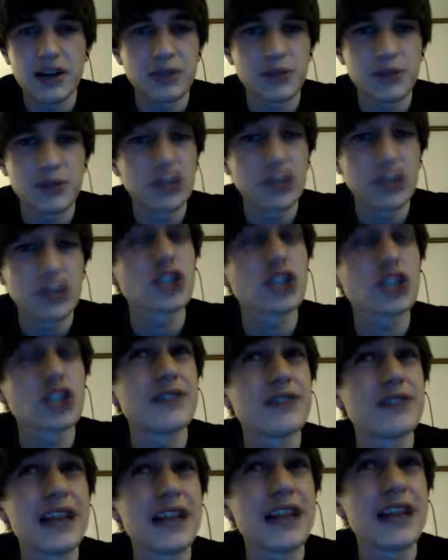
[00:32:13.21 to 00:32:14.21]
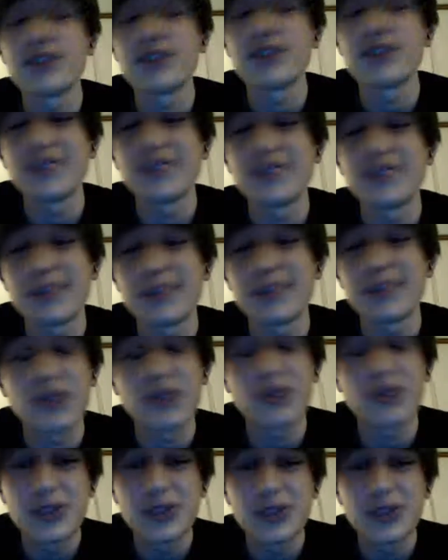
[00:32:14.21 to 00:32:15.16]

which I'm pretty sure is in violation of some sort of